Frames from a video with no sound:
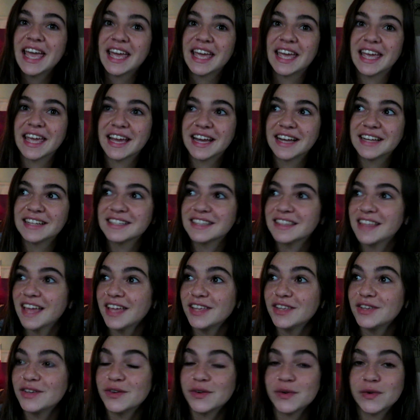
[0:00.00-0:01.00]
and
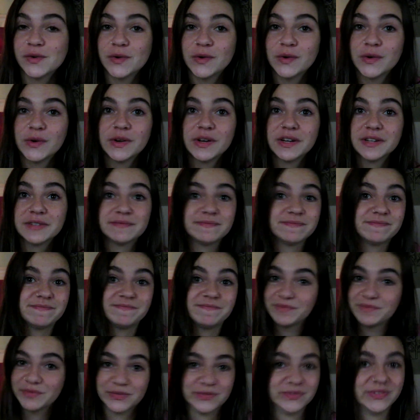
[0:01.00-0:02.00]
that you
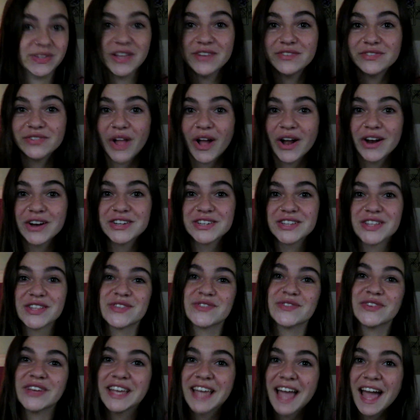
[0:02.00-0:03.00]
live large
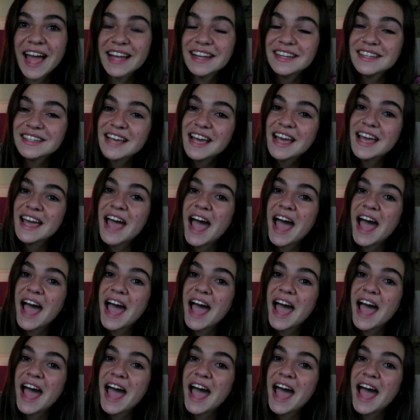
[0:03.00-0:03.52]
this weekend.